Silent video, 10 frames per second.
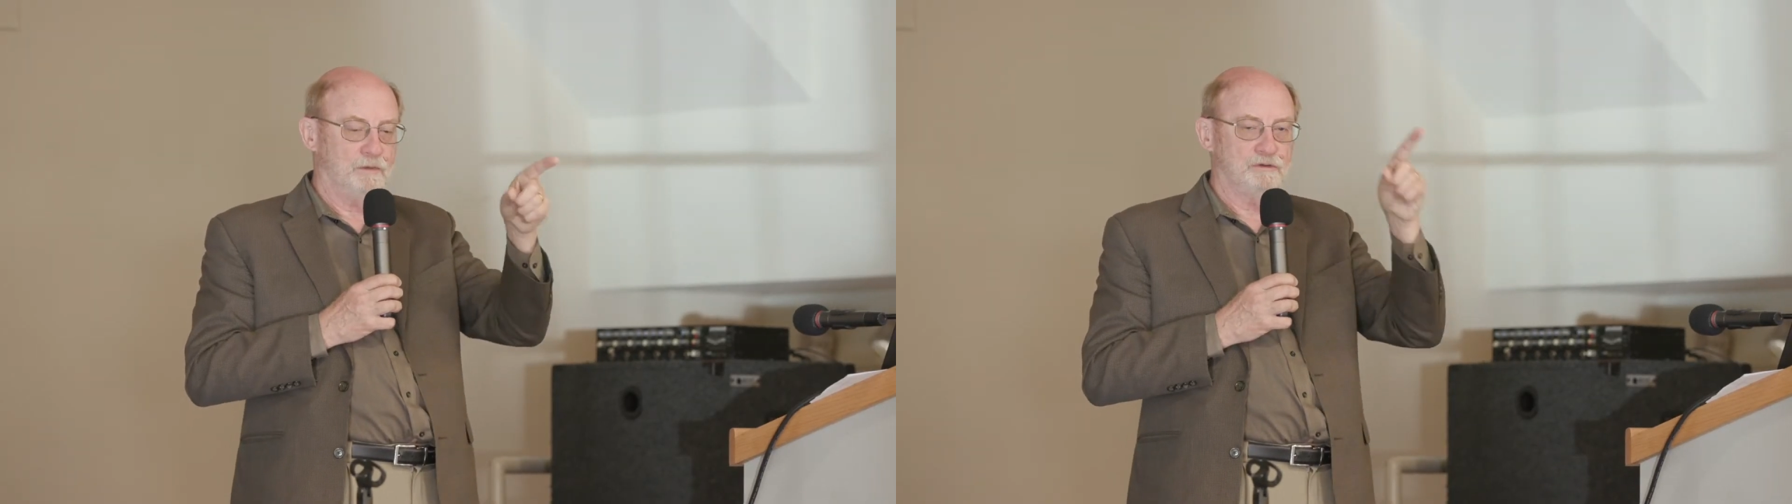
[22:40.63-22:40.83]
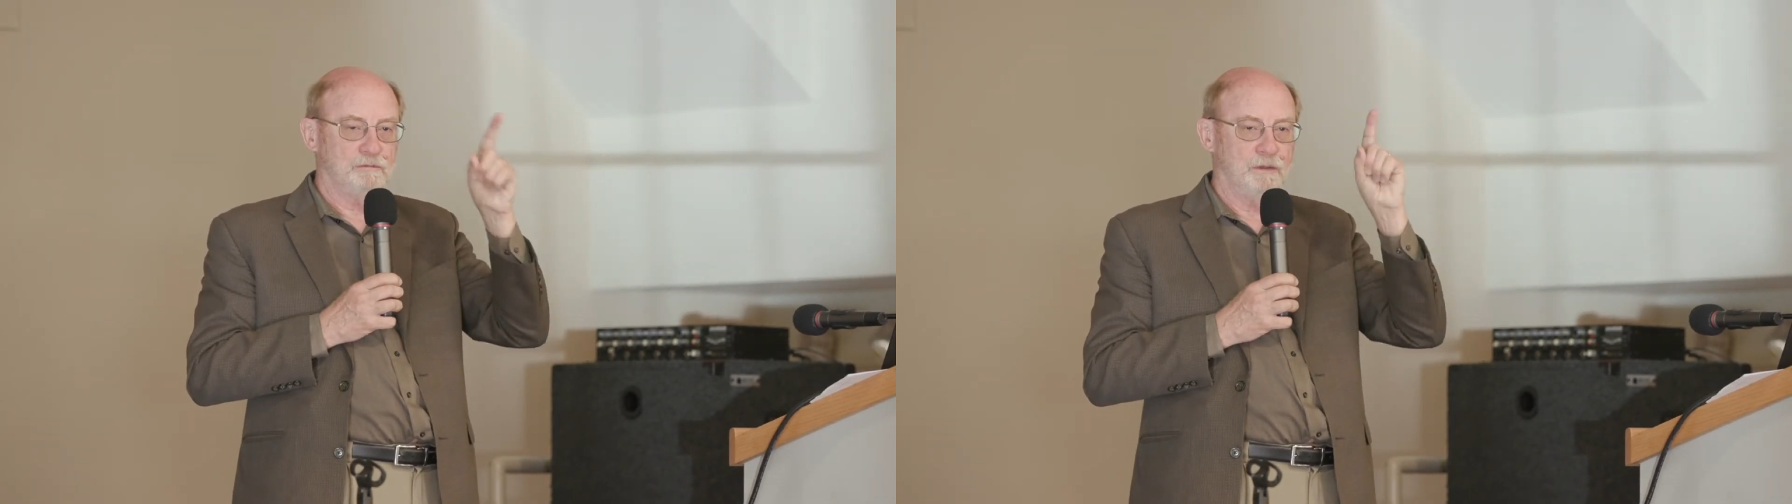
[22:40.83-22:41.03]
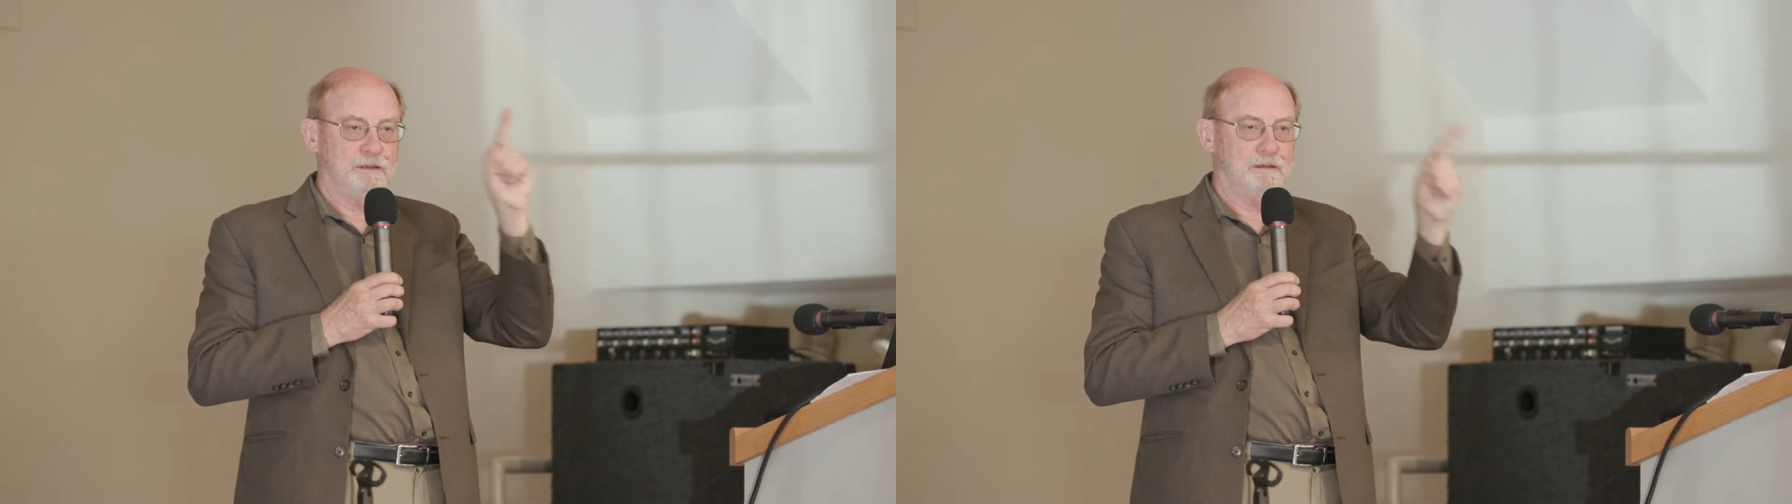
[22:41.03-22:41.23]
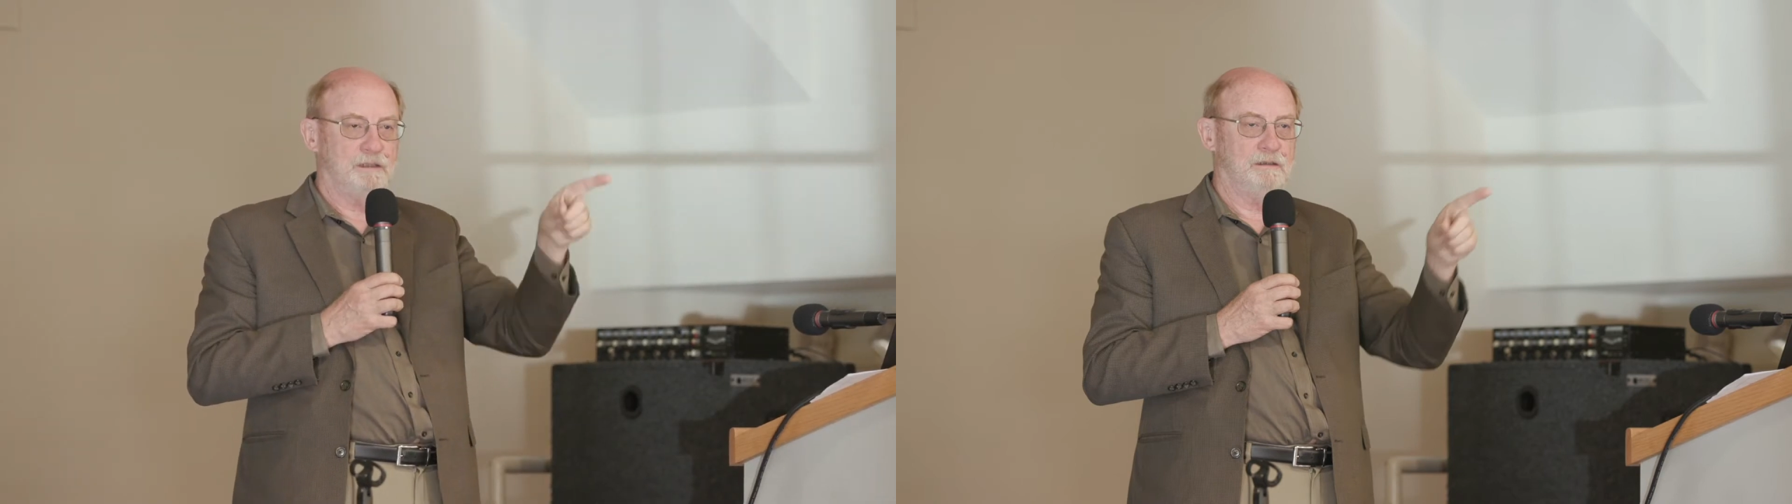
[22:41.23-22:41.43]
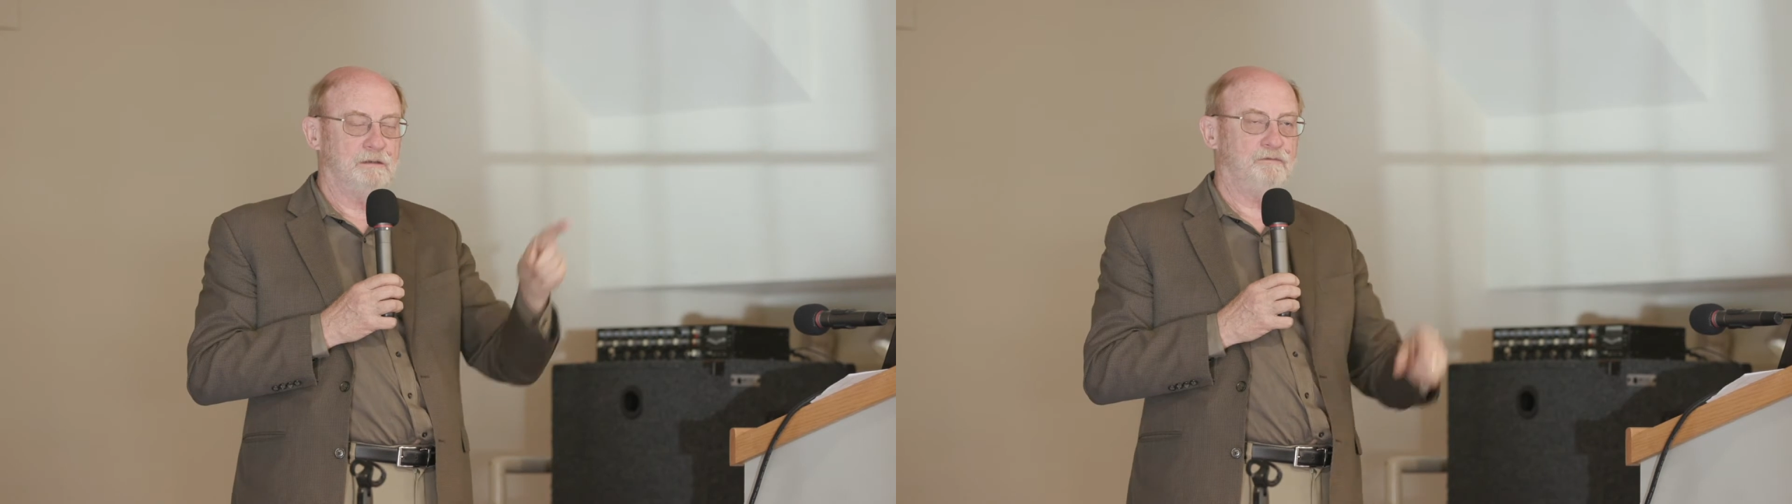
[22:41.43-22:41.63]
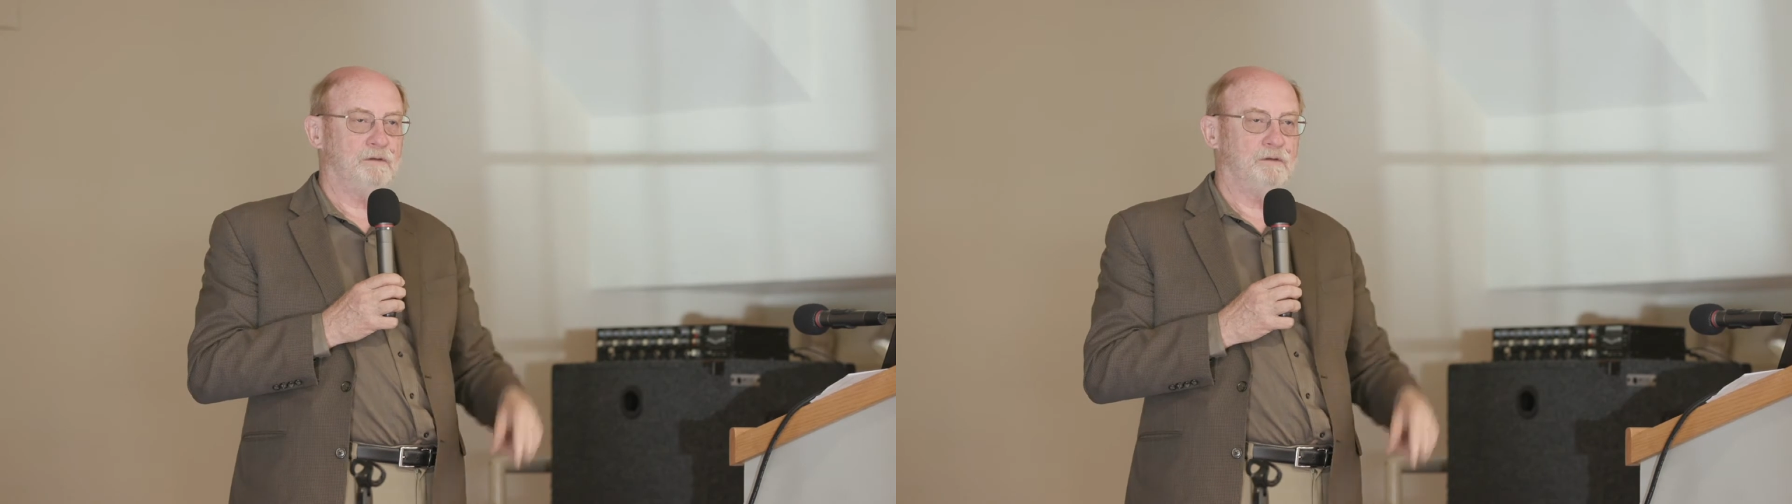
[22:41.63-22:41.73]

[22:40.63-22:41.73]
Rosemary are here